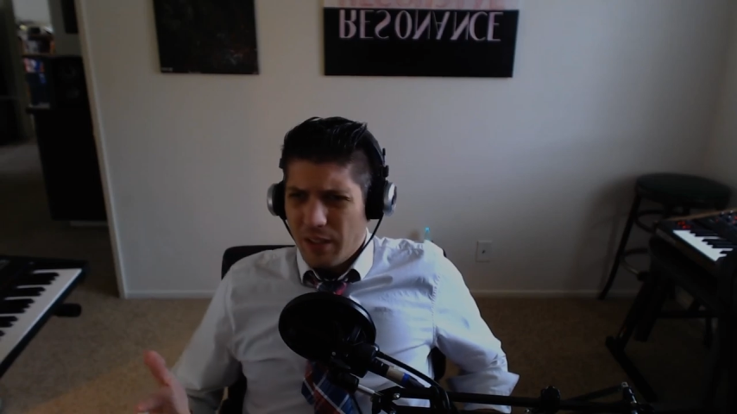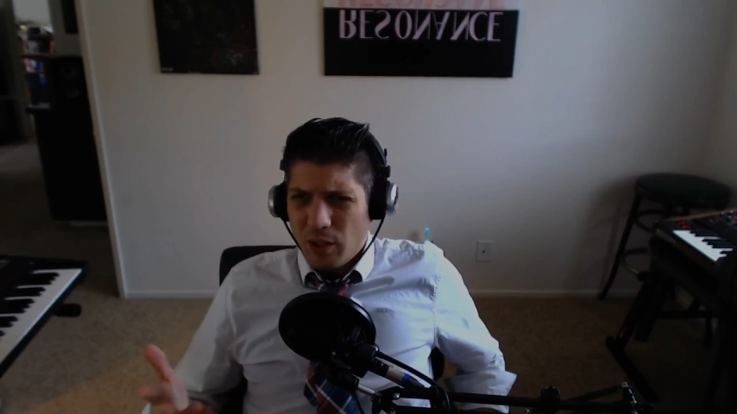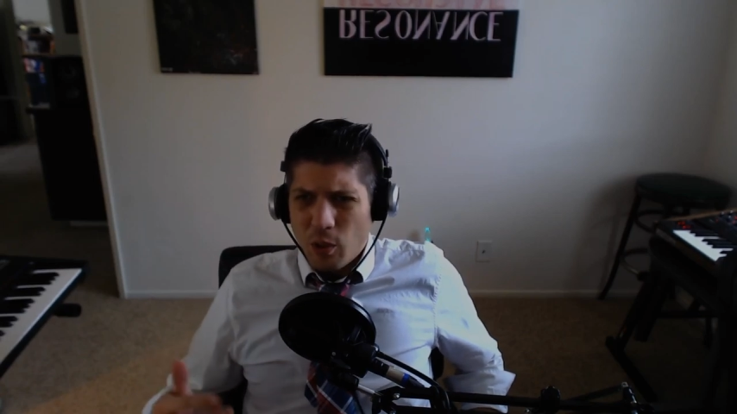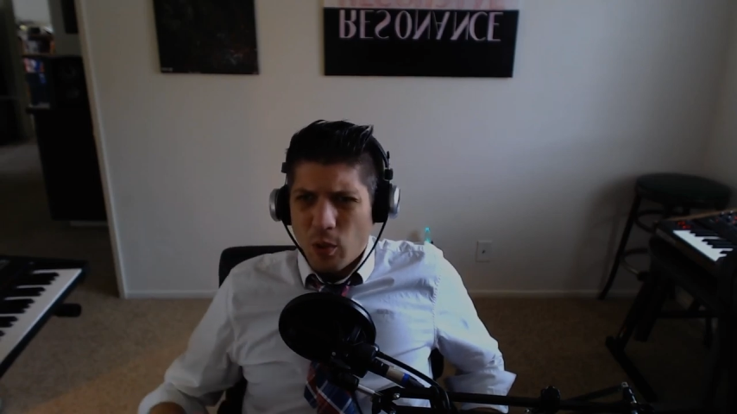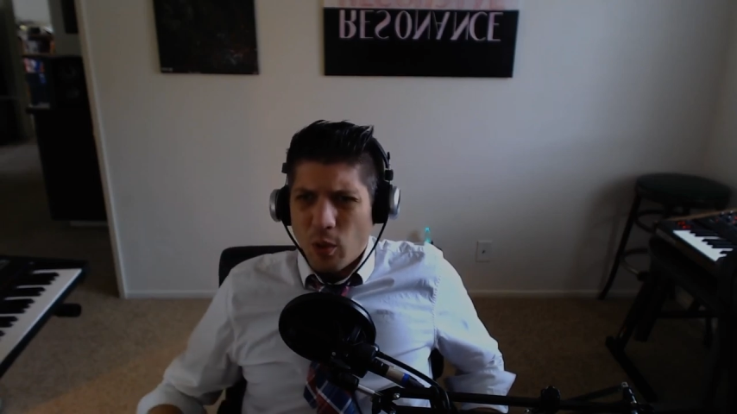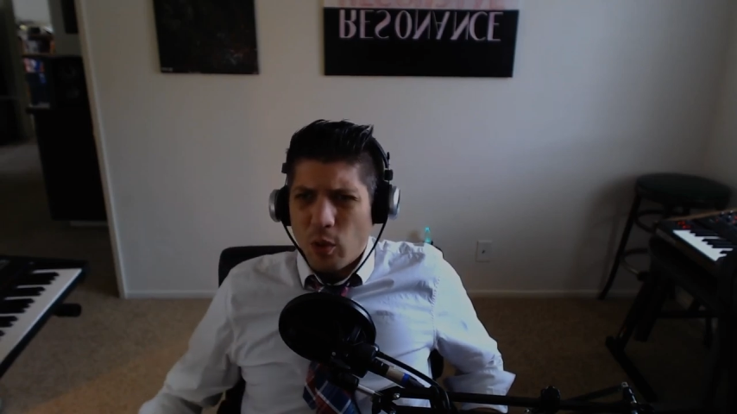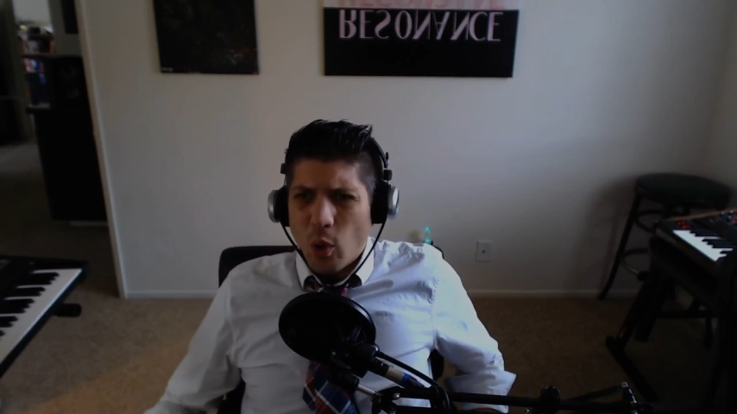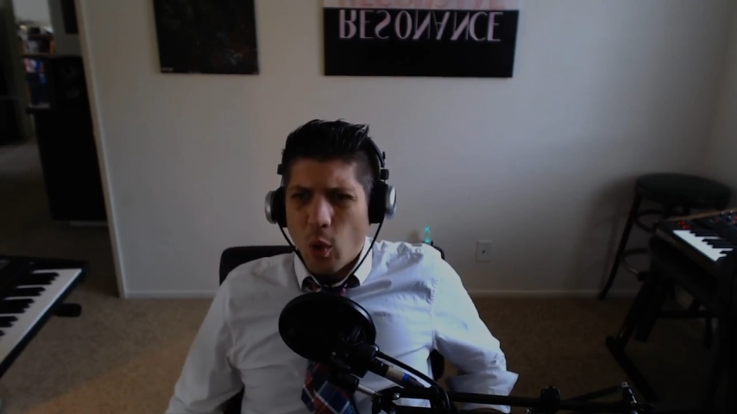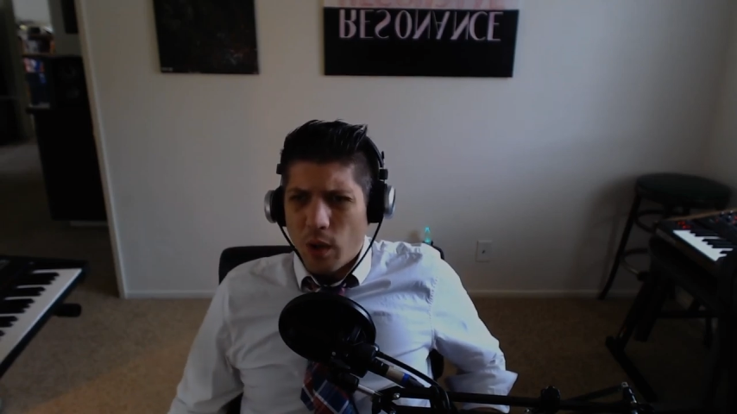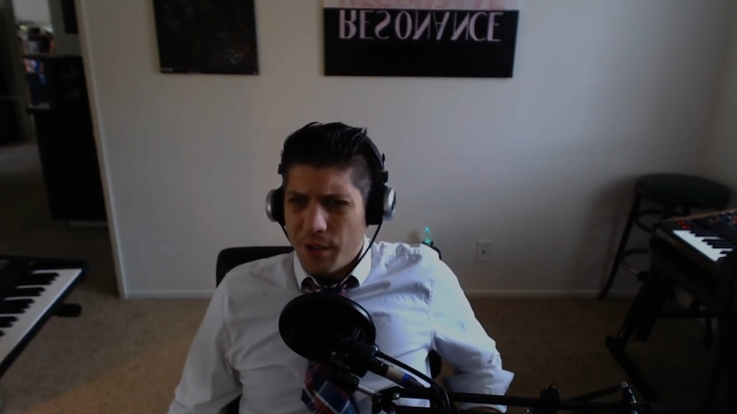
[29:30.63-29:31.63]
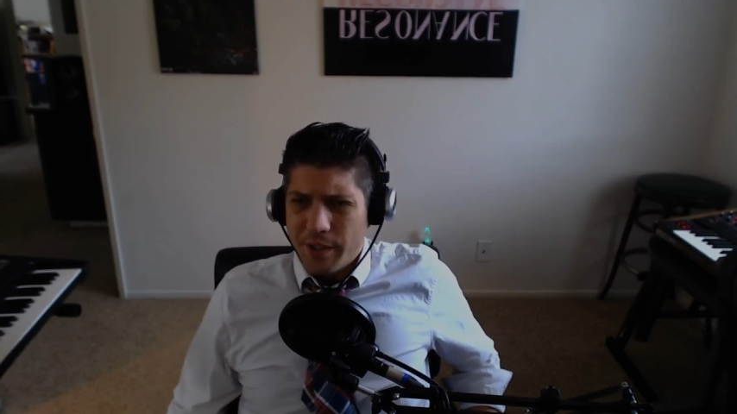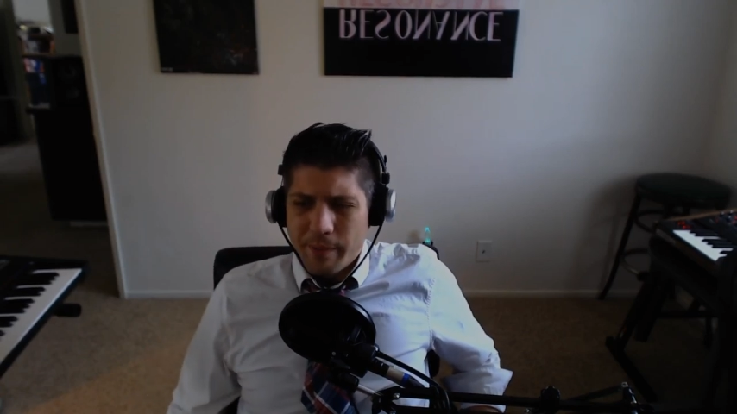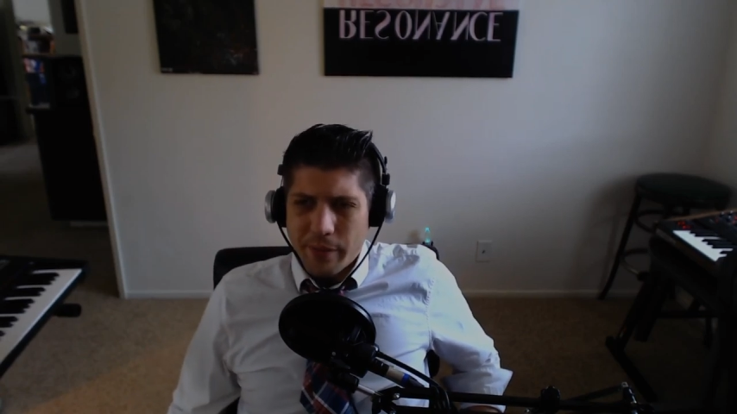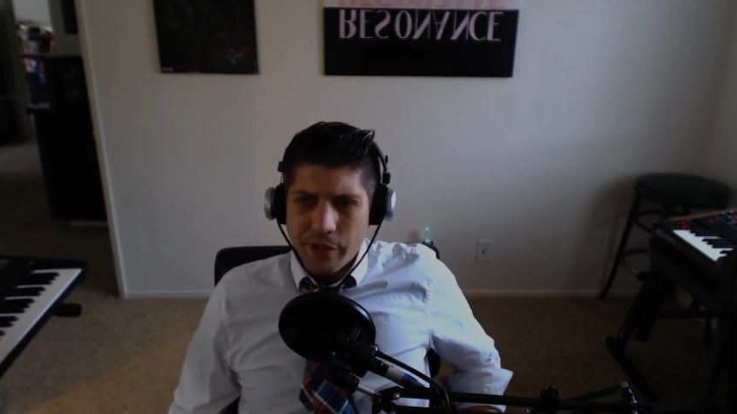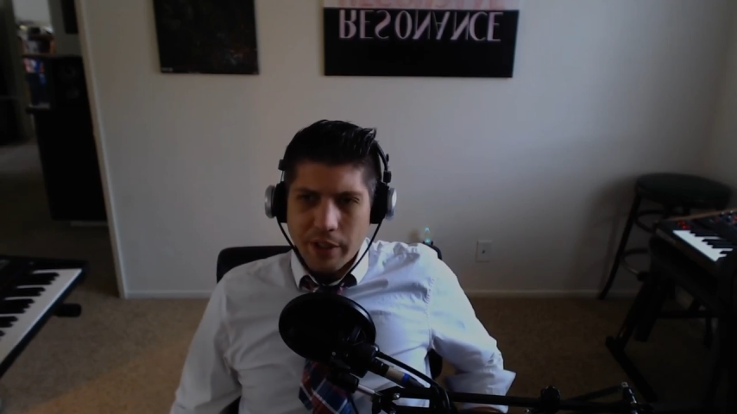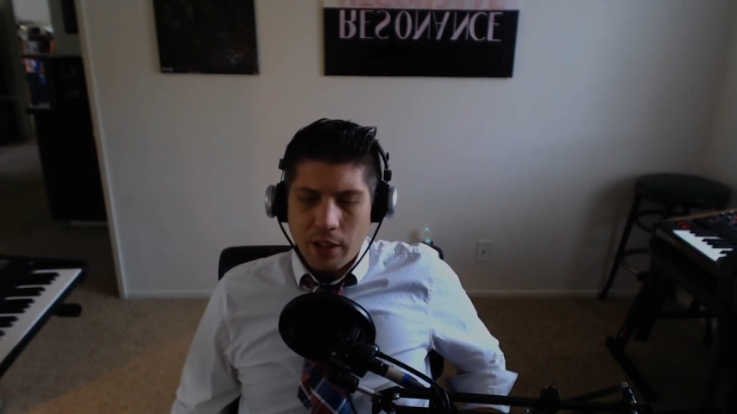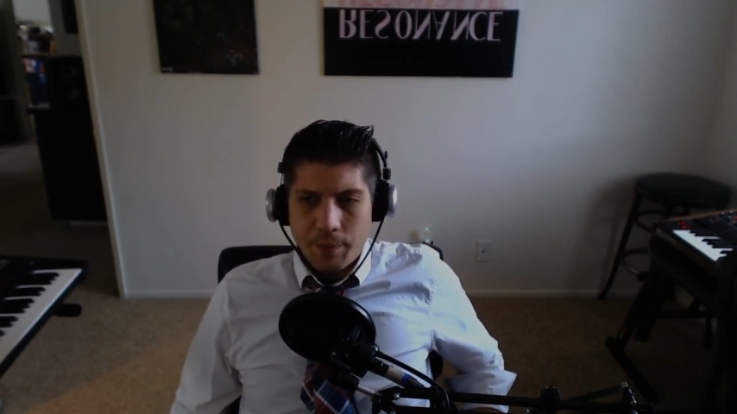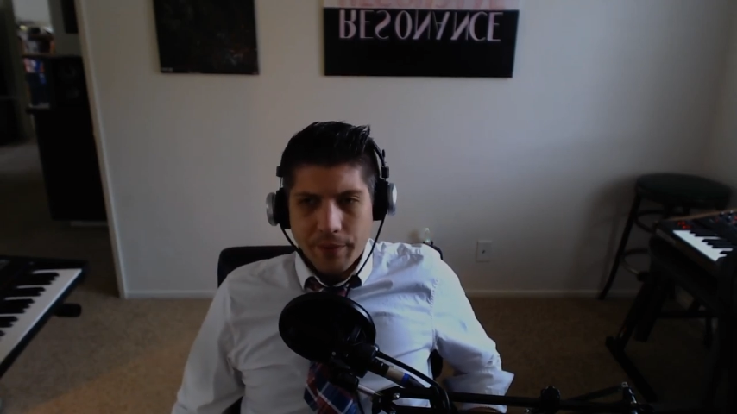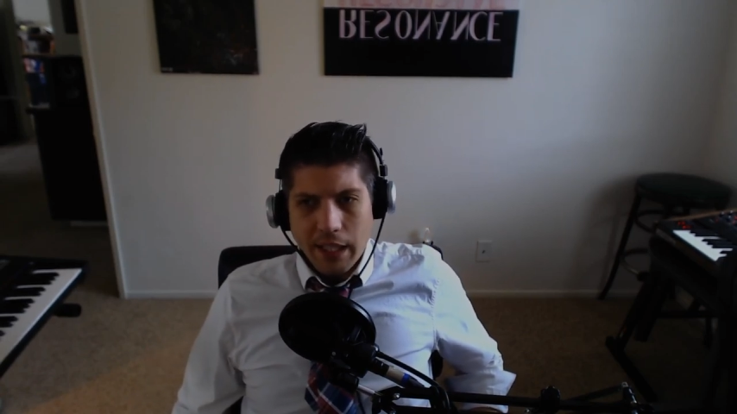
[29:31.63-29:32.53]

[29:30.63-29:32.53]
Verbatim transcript: local lords. So,